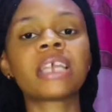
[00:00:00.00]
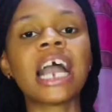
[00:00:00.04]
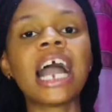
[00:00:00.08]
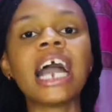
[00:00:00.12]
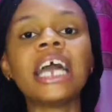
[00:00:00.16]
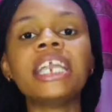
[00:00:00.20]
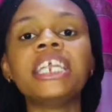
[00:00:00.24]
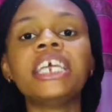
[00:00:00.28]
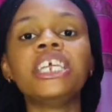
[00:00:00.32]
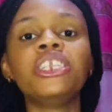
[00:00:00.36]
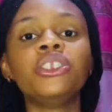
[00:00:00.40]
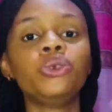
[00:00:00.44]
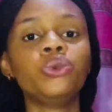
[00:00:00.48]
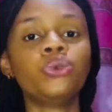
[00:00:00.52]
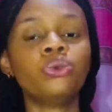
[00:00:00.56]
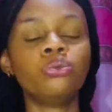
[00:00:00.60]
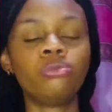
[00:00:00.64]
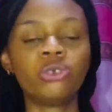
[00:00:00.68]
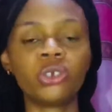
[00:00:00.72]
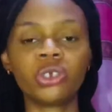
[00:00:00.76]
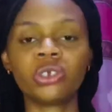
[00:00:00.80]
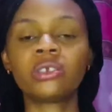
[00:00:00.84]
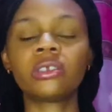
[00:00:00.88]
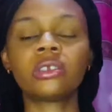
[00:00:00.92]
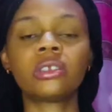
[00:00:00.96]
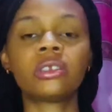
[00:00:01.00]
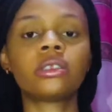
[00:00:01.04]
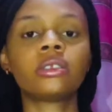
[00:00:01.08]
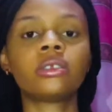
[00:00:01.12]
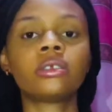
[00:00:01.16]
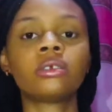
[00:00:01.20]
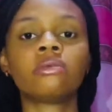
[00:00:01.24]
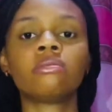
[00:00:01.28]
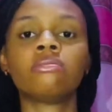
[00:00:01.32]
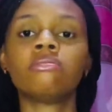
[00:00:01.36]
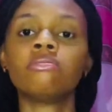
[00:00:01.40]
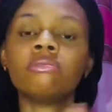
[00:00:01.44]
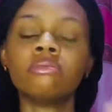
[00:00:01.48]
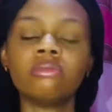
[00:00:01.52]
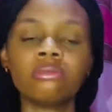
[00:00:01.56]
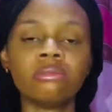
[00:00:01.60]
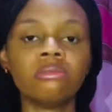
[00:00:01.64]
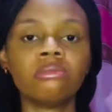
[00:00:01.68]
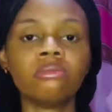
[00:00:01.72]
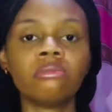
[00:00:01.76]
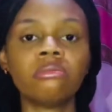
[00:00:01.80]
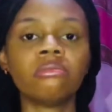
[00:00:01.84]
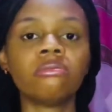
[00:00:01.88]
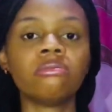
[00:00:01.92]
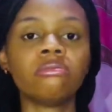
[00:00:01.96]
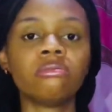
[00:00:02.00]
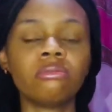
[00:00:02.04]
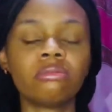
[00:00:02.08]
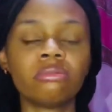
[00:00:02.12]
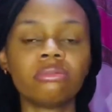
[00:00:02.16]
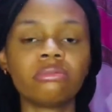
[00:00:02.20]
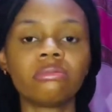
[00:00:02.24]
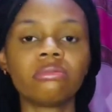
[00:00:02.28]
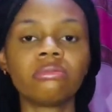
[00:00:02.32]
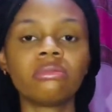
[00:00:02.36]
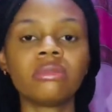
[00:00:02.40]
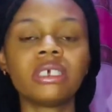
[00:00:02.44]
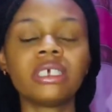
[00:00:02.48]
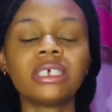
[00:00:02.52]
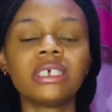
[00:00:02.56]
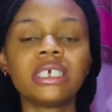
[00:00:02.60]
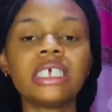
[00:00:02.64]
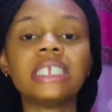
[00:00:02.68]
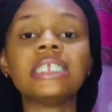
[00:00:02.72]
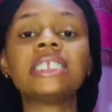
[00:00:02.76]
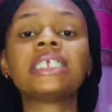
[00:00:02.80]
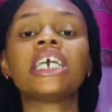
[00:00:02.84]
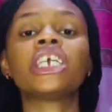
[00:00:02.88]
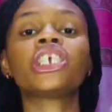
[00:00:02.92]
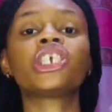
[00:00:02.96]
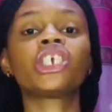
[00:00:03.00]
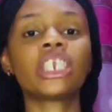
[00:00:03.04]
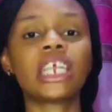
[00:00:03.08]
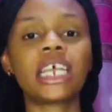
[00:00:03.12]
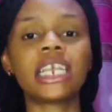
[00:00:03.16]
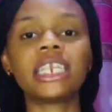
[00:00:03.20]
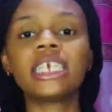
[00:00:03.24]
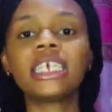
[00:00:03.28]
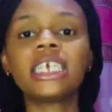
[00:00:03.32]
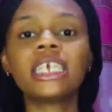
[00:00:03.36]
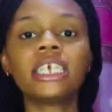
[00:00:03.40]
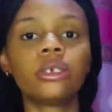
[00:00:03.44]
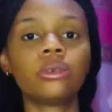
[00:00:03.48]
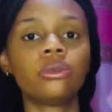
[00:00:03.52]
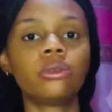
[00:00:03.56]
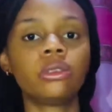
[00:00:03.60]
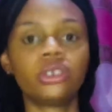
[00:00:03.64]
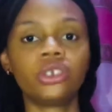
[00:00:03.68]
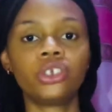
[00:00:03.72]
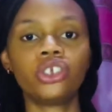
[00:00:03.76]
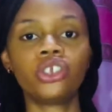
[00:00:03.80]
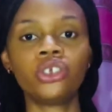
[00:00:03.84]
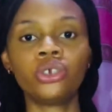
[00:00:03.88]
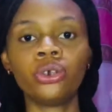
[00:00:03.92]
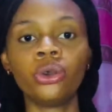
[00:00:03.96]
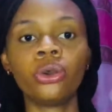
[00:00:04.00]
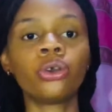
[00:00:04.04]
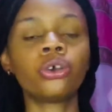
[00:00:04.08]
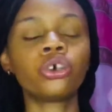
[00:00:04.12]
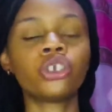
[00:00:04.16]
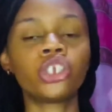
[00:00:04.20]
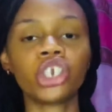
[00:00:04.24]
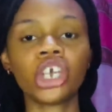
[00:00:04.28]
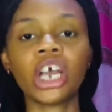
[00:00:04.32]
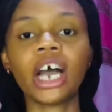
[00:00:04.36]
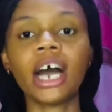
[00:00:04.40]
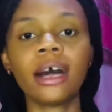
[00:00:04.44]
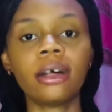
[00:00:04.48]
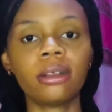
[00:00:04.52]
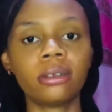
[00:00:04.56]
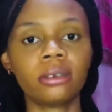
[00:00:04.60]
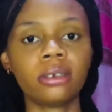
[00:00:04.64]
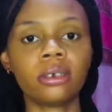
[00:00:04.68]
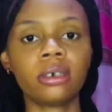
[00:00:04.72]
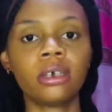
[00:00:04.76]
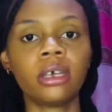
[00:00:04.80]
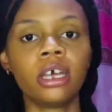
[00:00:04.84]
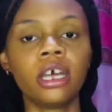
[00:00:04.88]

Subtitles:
And then you just intentionally killed this young child